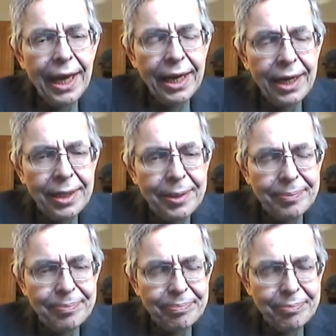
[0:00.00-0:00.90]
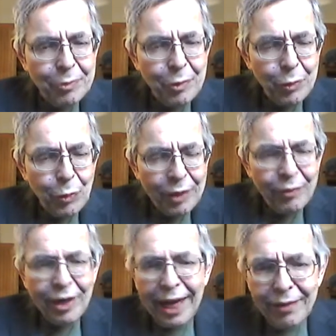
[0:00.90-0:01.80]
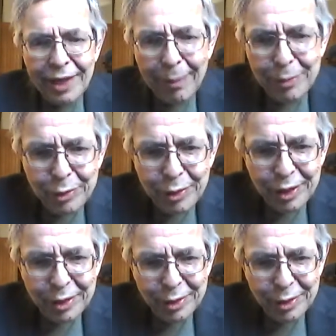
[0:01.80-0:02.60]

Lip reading: um, whenever I have the opportunity